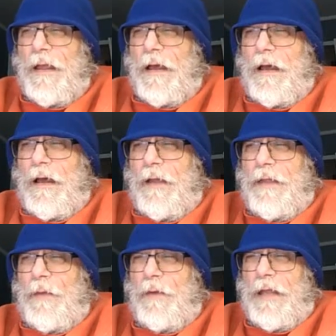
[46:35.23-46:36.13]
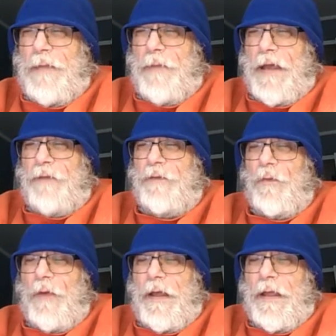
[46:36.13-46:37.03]
uh, and then when he passed
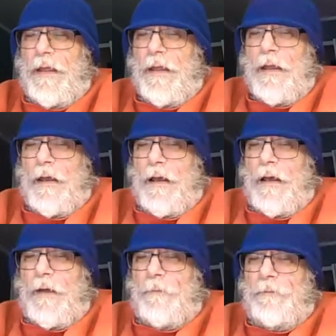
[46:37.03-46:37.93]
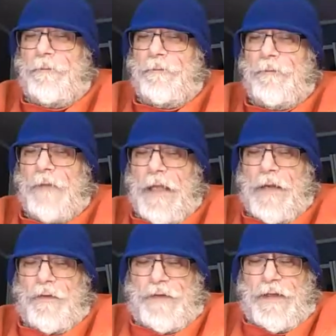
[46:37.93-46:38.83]
away, um, you
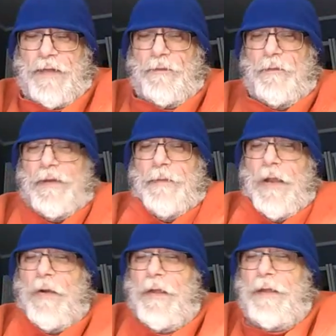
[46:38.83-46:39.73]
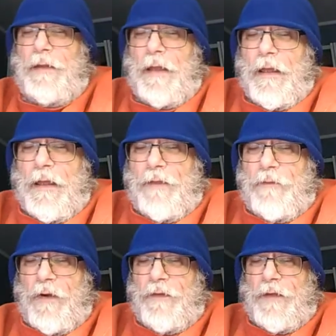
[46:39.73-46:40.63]
know, she never remarried. Uh, as
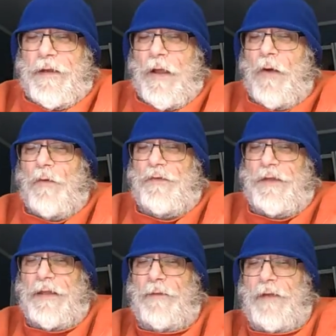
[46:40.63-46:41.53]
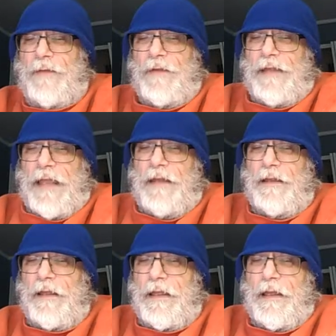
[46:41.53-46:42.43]
far as I know, she never even
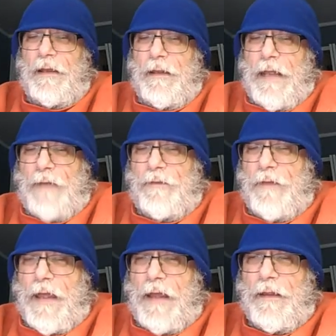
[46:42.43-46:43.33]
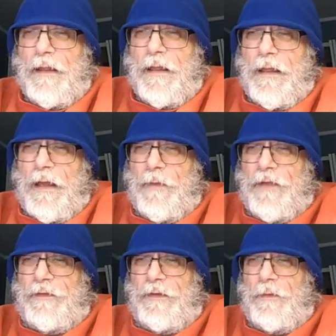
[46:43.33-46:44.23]
dated again after that. I
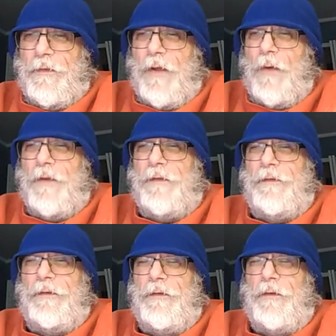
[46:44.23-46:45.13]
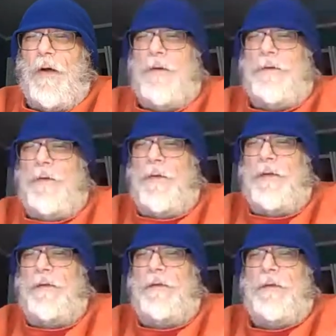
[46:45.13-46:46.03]
mean, she was always she was always
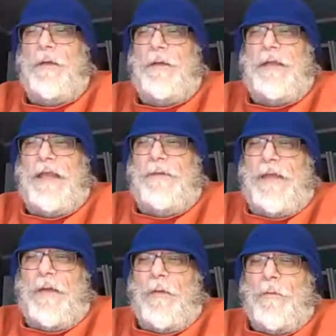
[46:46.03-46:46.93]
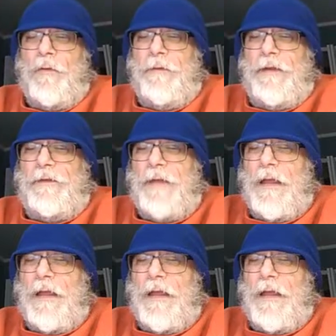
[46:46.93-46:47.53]
doing TV or movies,